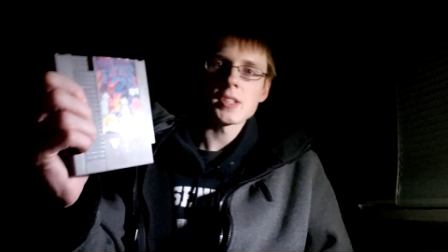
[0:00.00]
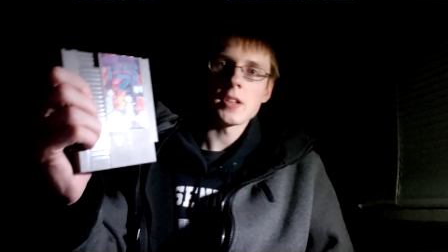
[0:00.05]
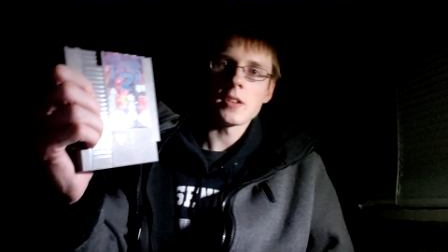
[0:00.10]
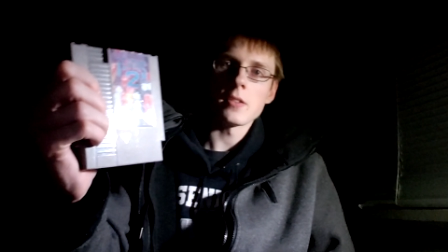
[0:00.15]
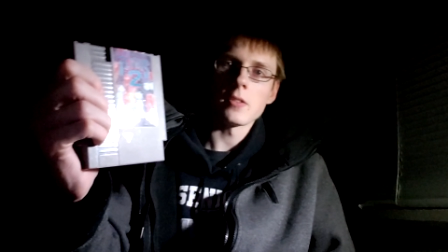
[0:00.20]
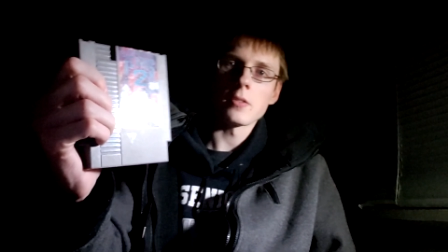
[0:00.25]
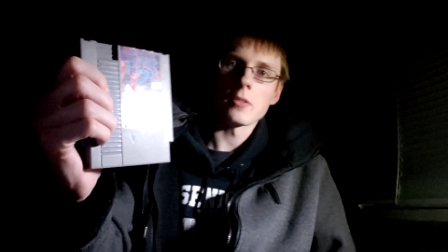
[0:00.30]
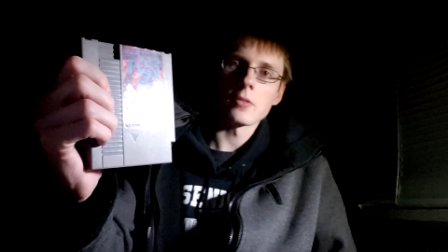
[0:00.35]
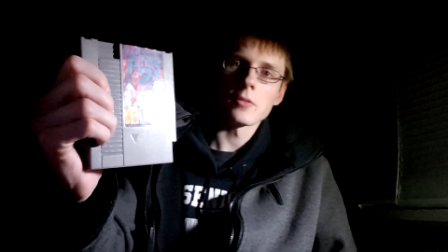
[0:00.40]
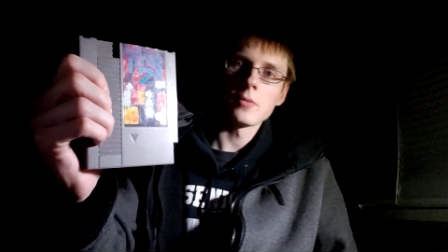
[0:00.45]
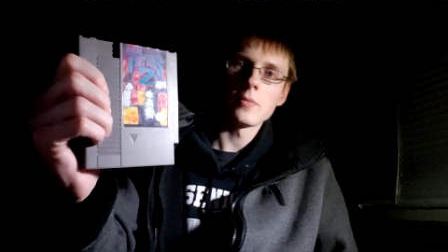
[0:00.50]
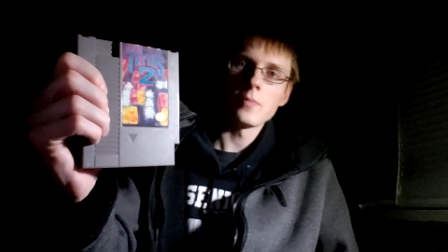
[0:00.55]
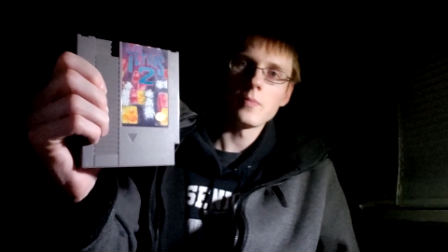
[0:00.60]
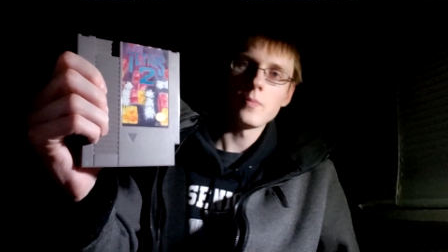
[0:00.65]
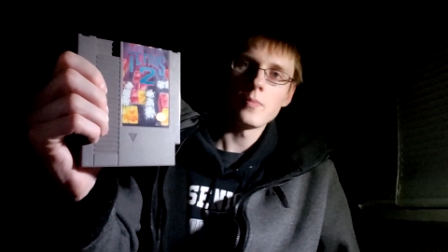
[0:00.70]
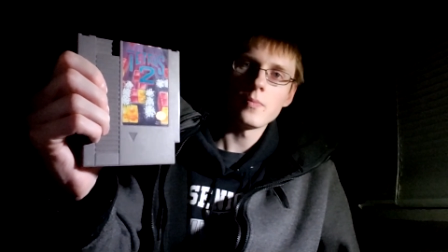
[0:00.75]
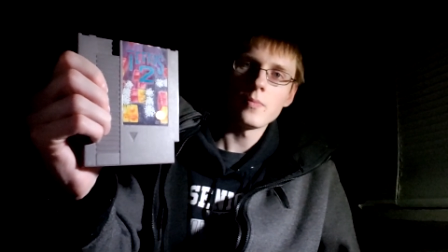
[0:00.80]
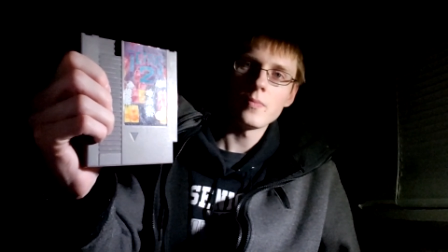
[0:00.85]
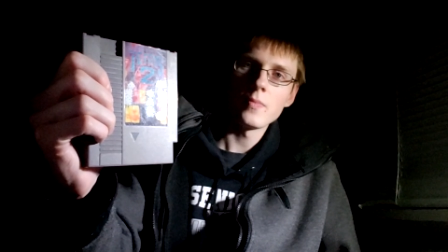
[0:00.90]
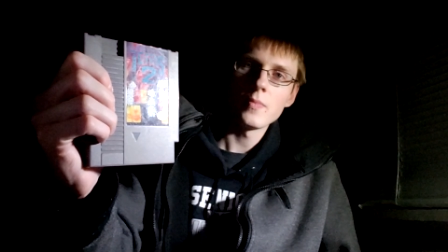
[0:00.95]
2?
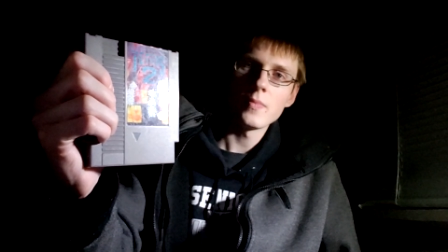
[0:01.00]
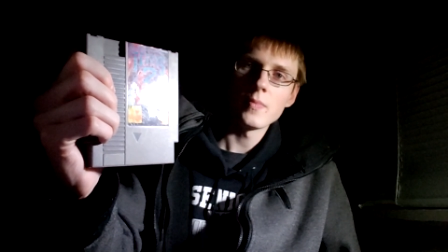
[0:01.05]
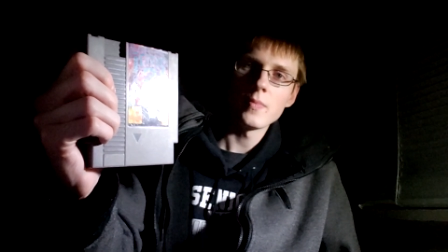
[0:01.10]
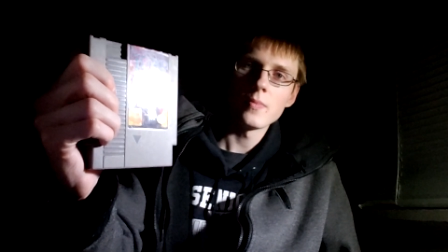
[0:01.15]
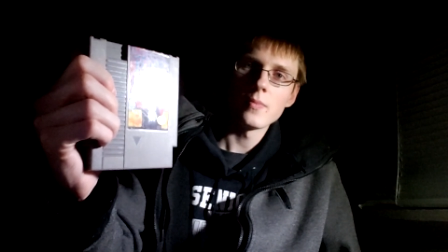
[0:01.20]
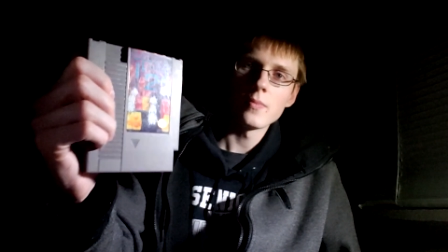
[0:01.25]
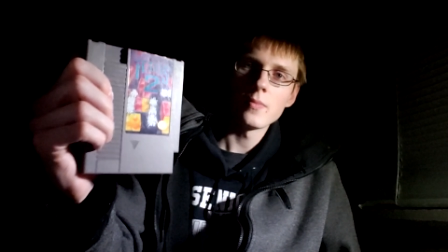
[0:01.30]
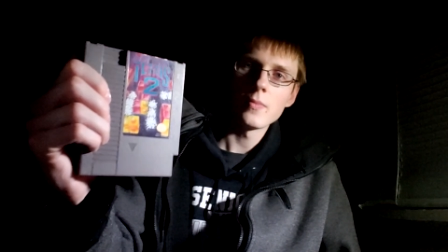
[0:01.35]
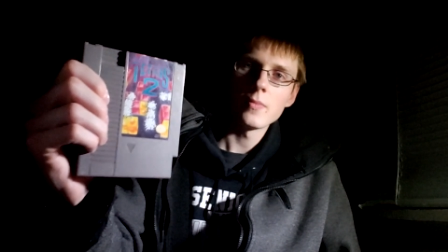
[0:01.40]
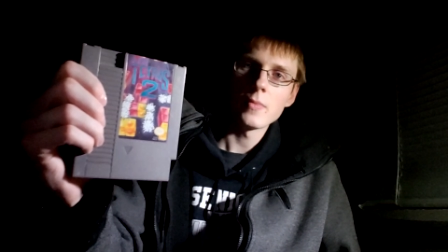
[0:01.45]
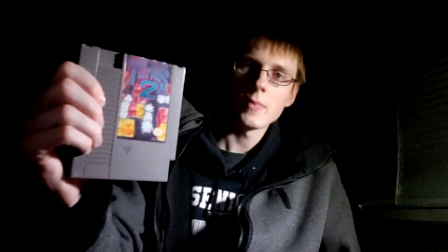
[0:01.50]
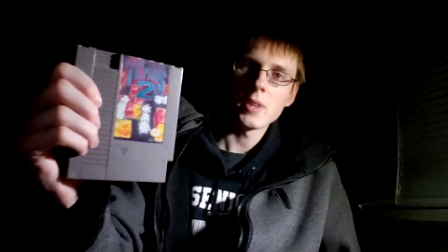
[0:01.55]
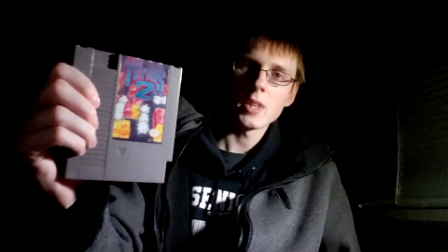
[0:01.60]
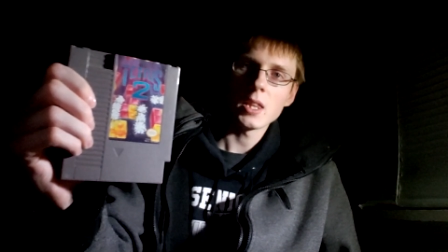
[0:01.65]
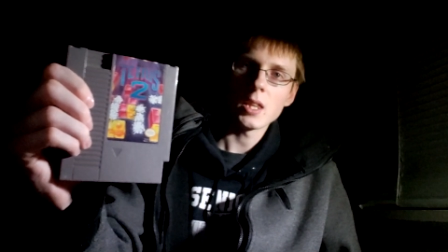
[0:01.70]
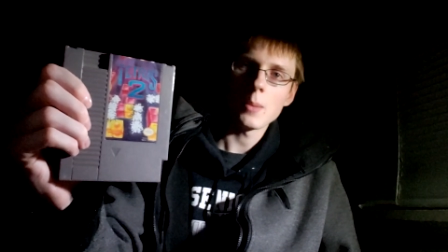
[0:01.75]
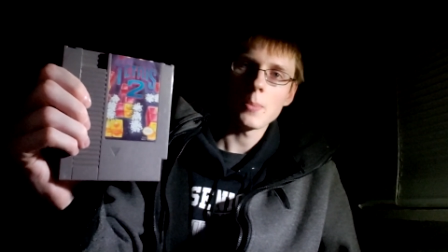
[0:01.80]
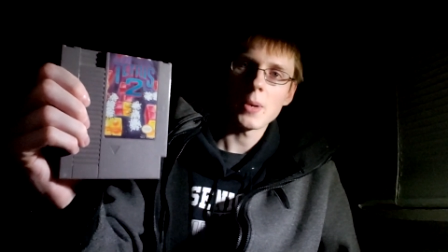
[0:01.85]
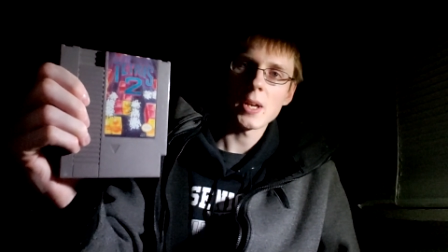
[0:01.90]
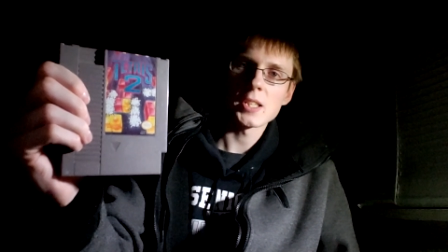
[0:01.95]

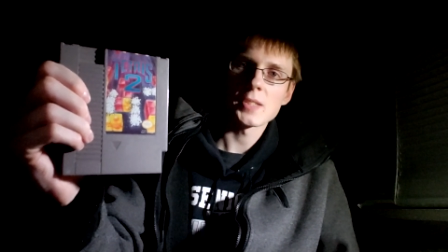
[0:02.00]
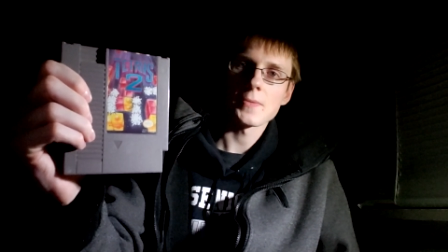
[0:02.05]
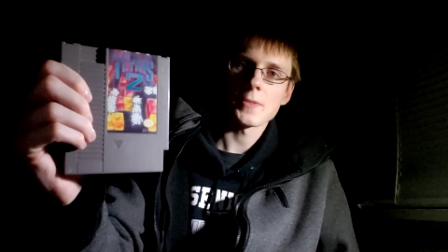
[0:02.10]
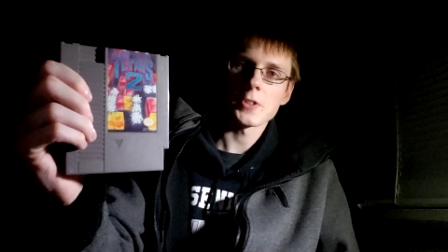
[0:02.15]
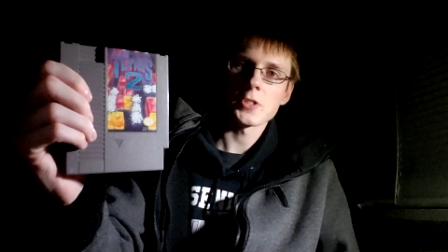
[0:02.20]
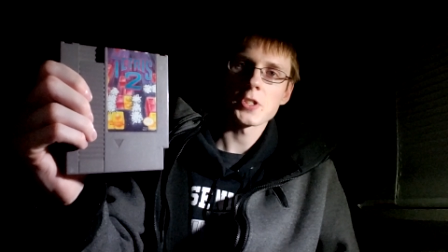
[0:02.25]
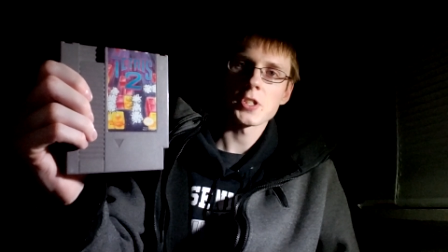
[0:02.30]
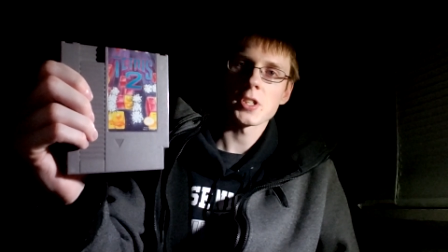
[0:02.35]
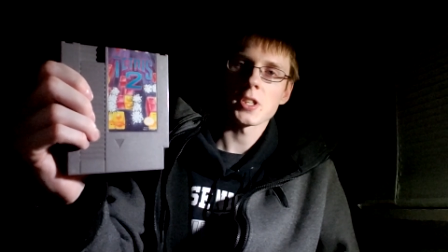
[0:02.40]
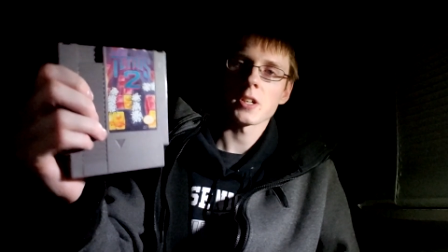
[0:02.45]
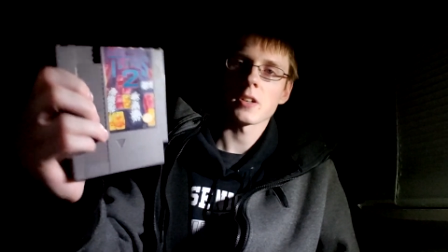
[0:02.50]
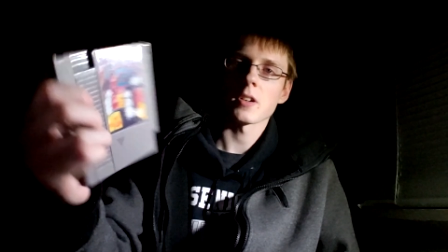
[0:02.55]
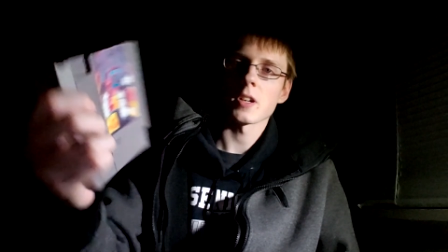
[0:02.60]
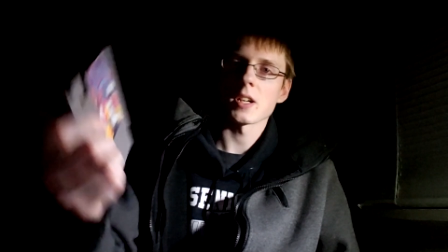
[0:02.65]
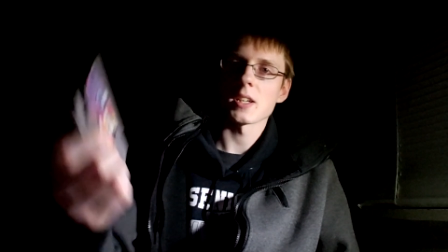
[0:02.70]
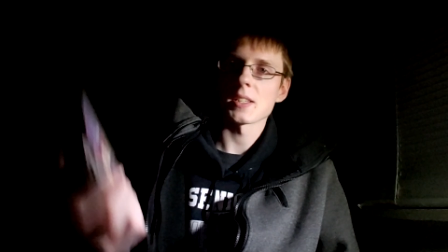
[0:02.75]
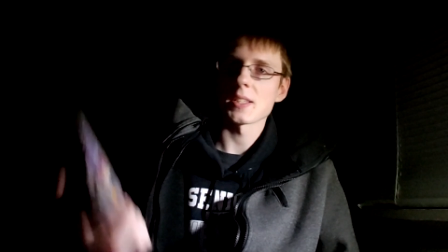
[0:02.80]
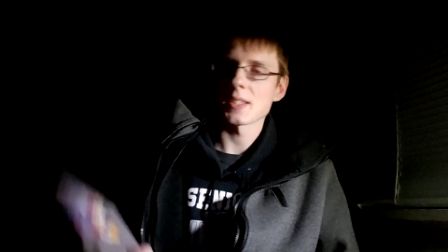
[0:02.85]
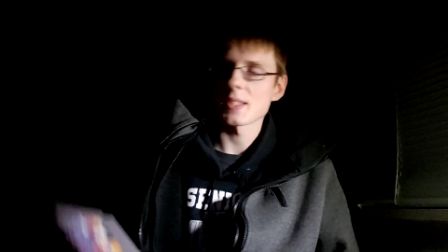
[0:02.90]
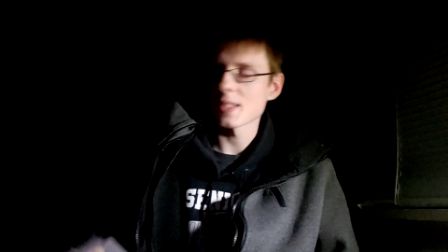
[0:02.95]
The best version there
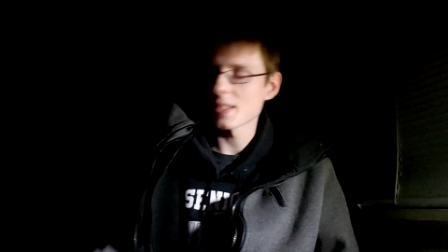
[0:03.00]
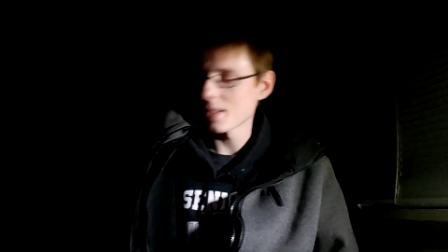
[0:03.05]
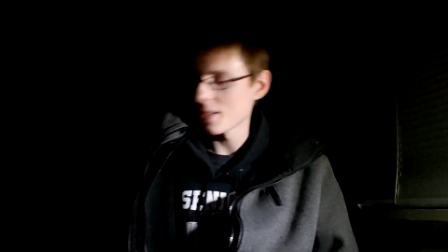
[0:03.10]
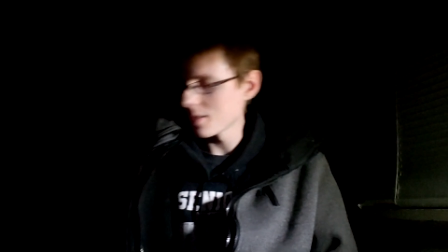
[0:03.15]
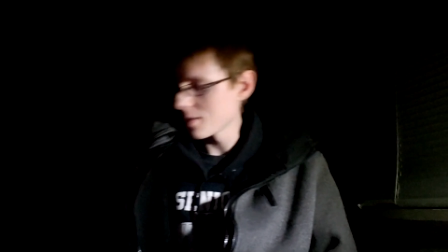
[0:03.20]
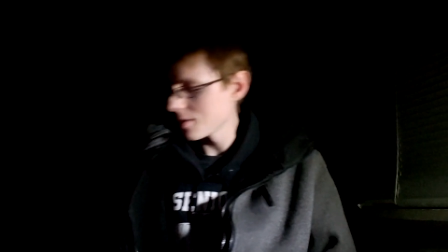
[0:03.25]
is.